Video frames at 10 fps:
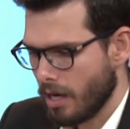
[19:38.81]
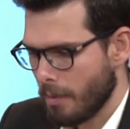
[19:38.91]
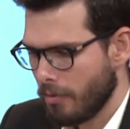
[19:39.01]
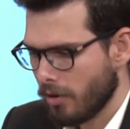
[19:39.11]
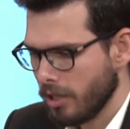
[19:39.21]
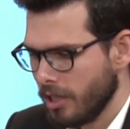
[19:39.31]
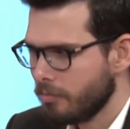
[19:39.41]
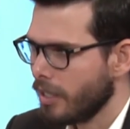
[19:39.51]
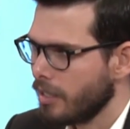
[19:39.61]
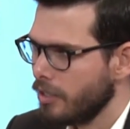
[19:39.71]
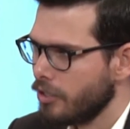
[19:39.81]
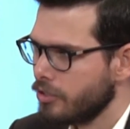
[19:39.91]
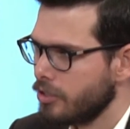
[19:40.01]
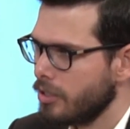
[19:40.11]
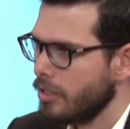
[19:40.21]
apocalyptic
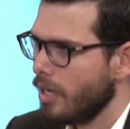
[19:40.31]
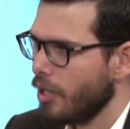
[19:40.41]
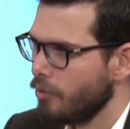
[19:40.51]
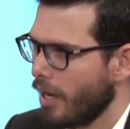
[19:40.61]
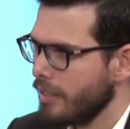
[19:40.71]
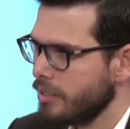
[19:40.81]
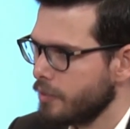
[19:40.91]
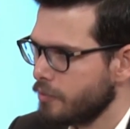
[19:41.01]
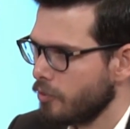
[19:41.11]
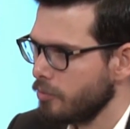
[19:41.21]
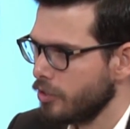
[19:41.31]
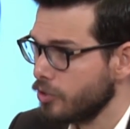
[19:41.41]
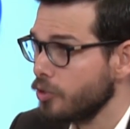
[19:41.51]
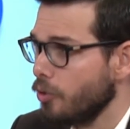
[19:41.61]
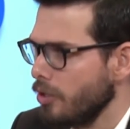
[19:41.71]
literature arises from the
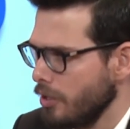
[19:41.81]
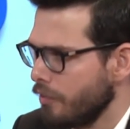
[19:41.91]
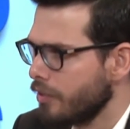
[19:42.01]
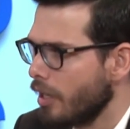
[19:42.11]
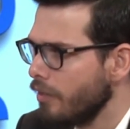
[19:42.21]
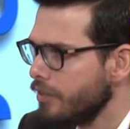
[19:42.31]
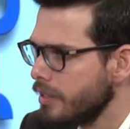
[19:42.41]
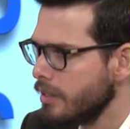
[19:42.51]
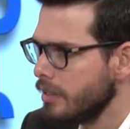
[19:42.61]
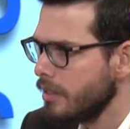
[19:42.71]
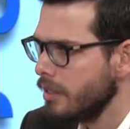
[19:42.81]
soil of covenant.